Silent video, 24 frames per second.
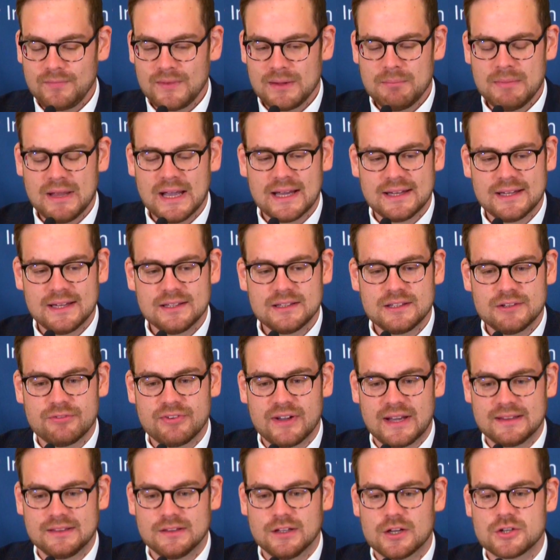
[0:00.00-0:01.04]
be
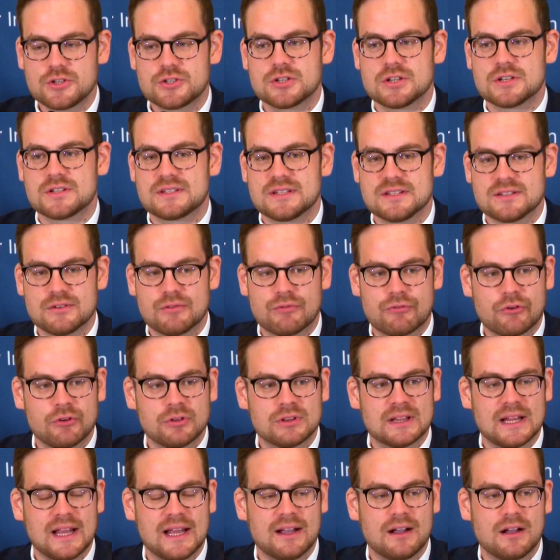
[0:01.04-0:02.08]
identified not just as a
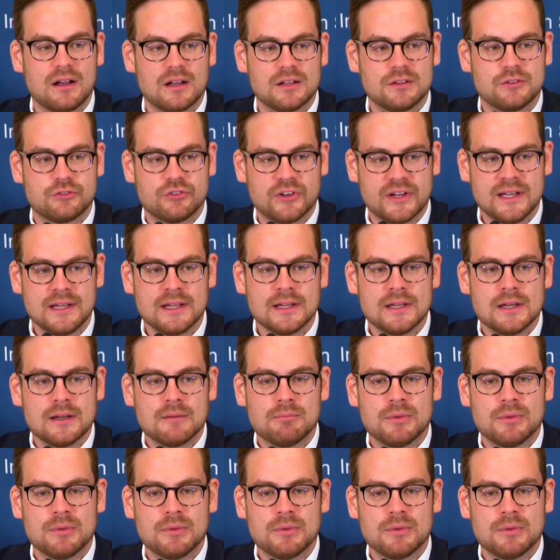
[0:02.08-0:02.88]
frontline country,